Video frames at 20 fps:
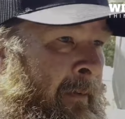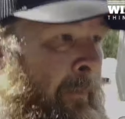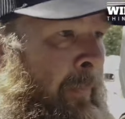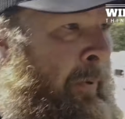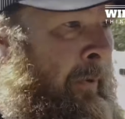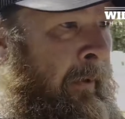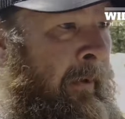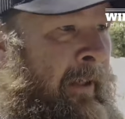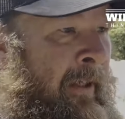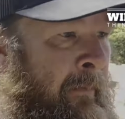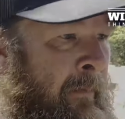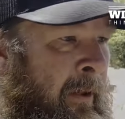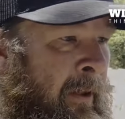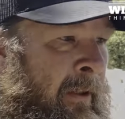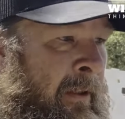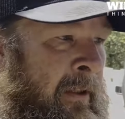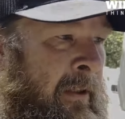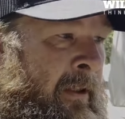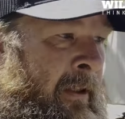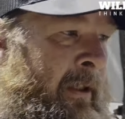pretty
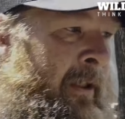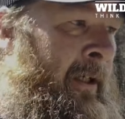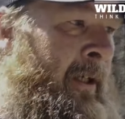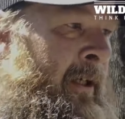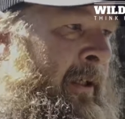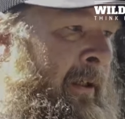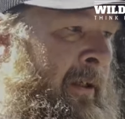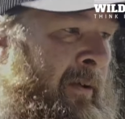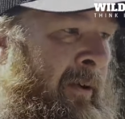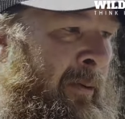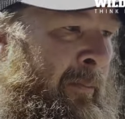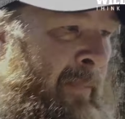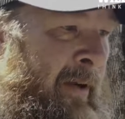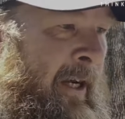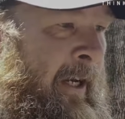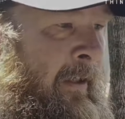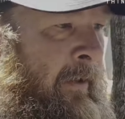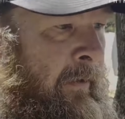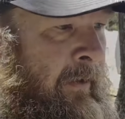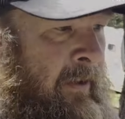much an ongoing
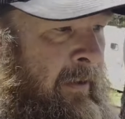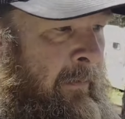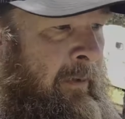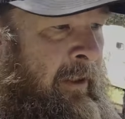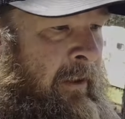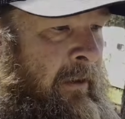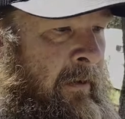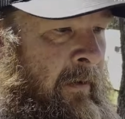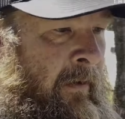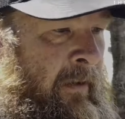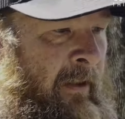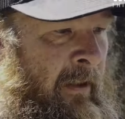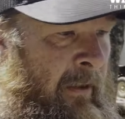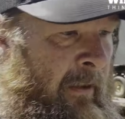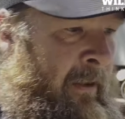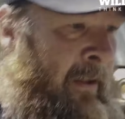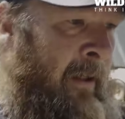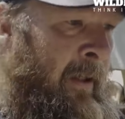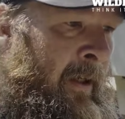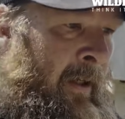battle to make sure that
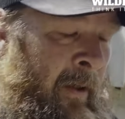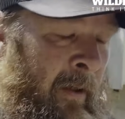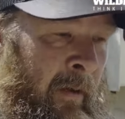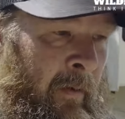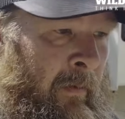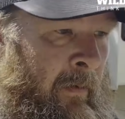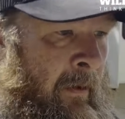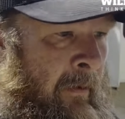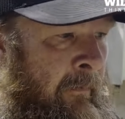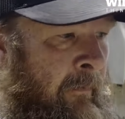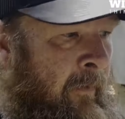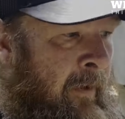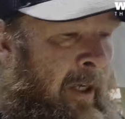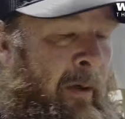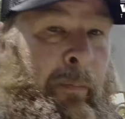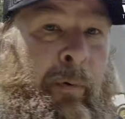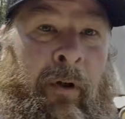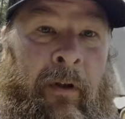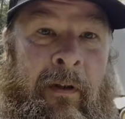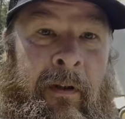wherever I
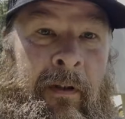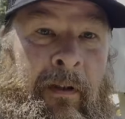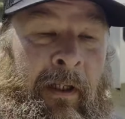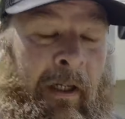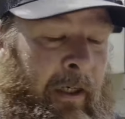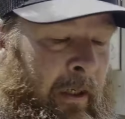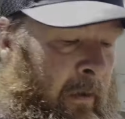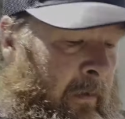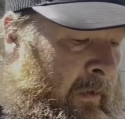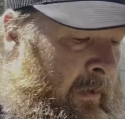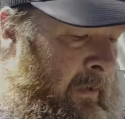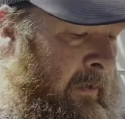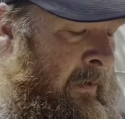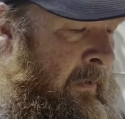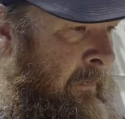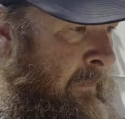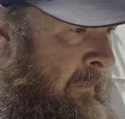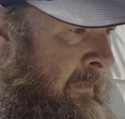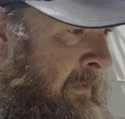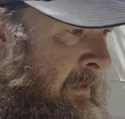put the house
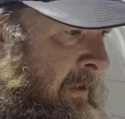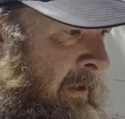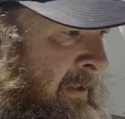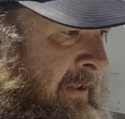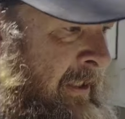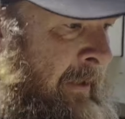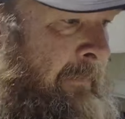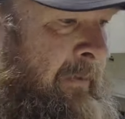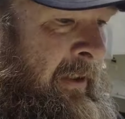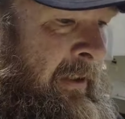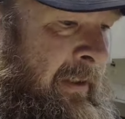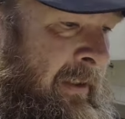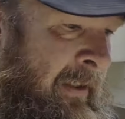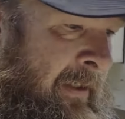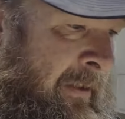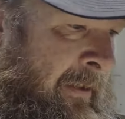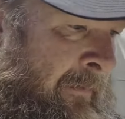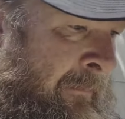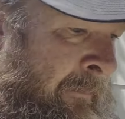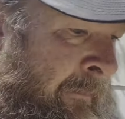for a septic
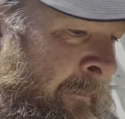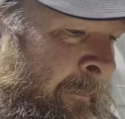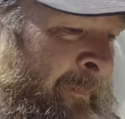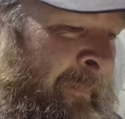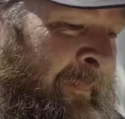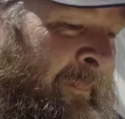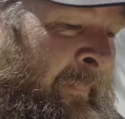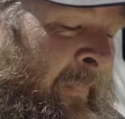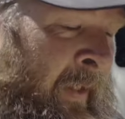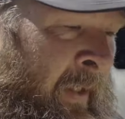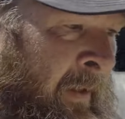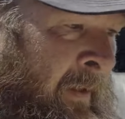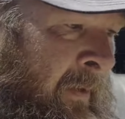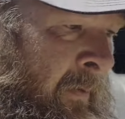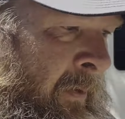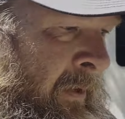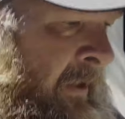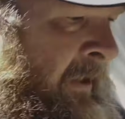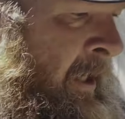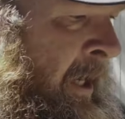system
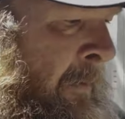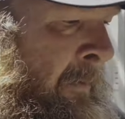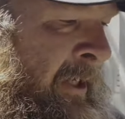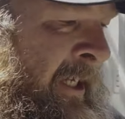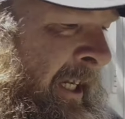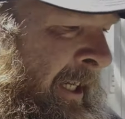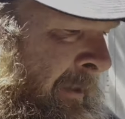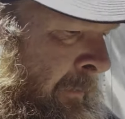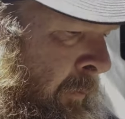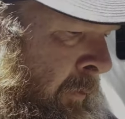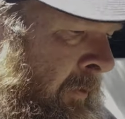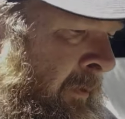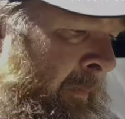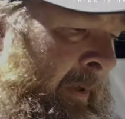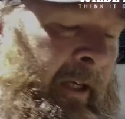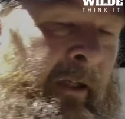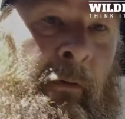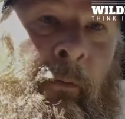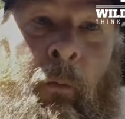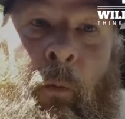was accommodatable no
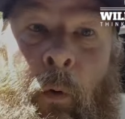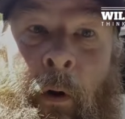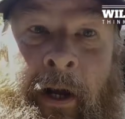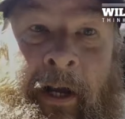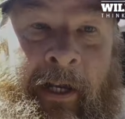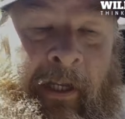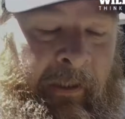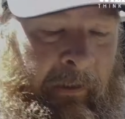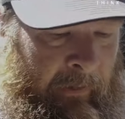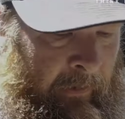matter what.